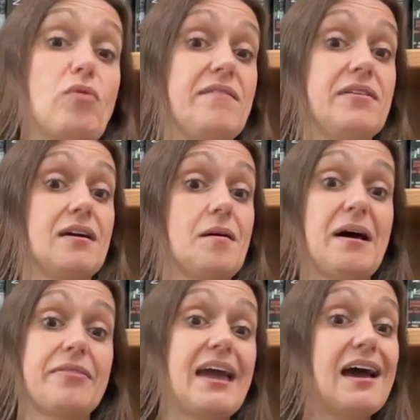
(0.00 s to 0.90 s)
raving
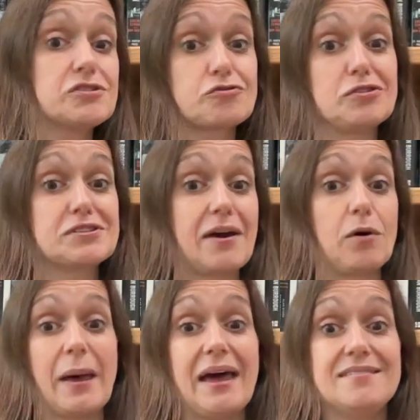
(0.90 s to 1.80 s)
about the
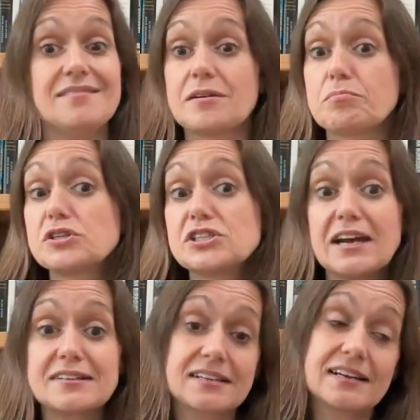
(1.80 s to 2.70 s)
Astroscale pen that
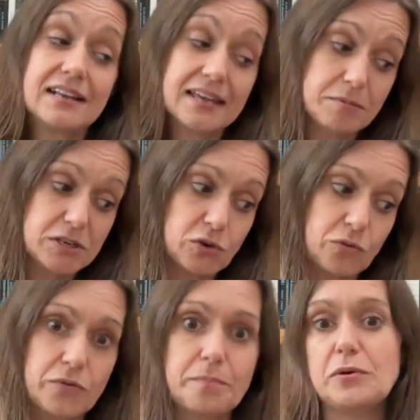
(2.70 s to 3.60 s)
projects a little image
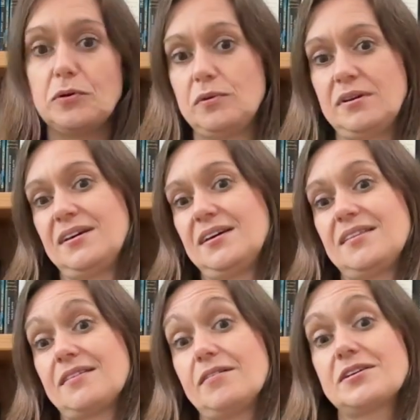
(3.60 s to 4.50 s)
of the moon
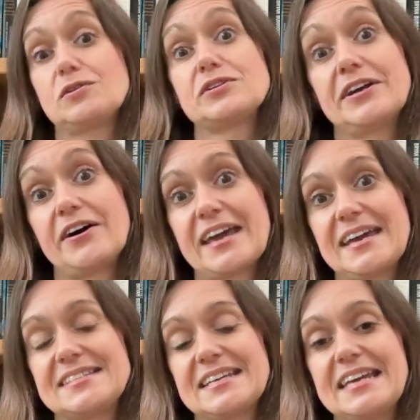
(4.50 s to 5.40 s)
that I got at
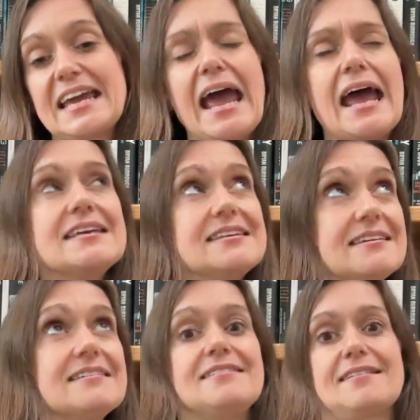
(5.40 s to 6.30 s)
IAC
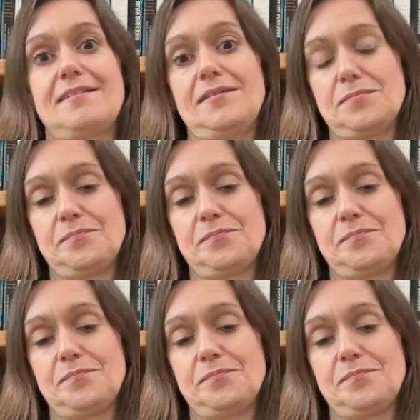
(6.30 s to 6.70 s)
years ago.